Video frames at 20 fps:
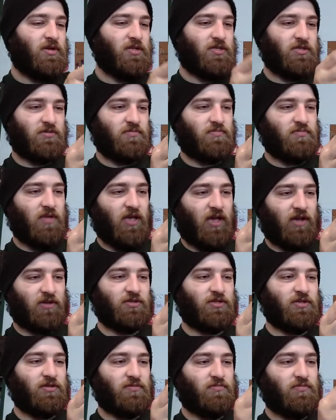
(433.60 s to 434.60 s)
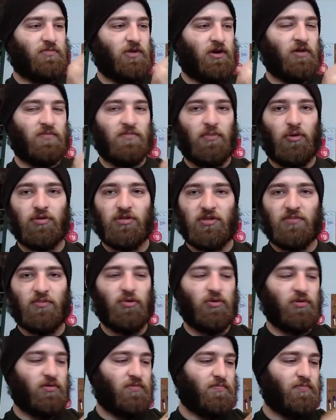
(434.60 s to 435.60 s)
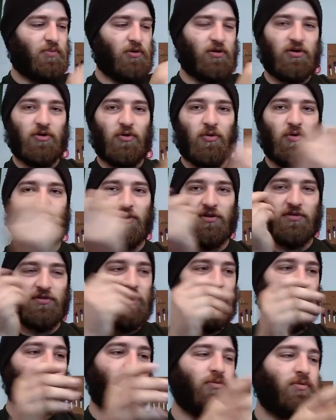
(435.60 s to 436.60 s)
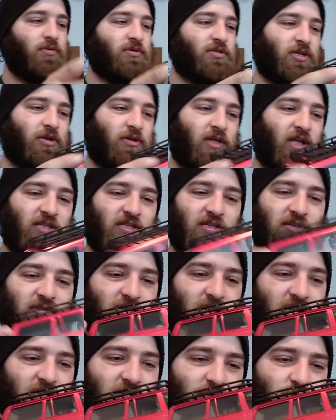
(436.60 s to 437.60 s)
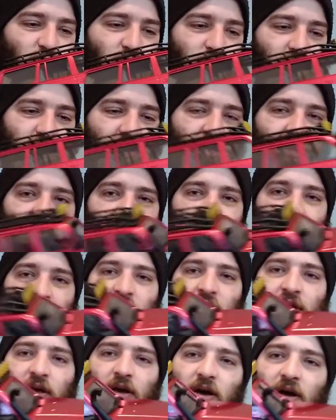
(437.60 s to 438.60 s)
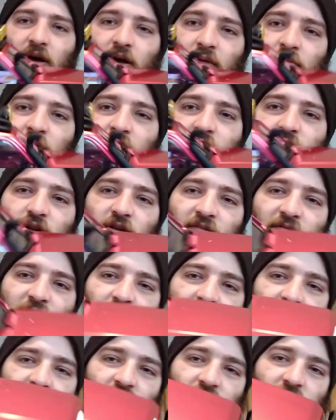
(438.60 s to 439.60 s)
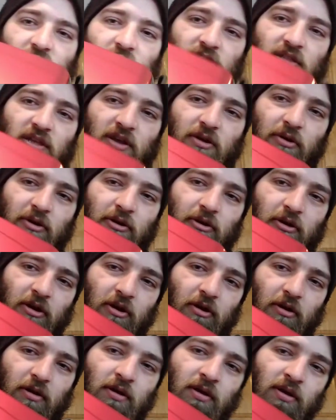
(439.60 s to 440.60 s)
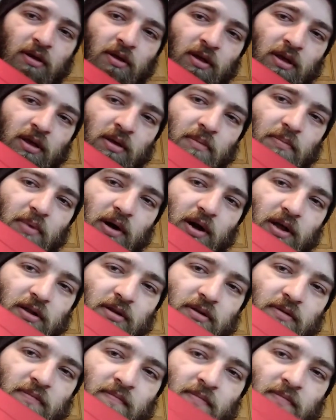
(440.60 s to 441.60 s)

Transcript: It's actually unboltable and put it on and go. So that's that's super neat. Uh, I'm not sure if you can see the interior here, but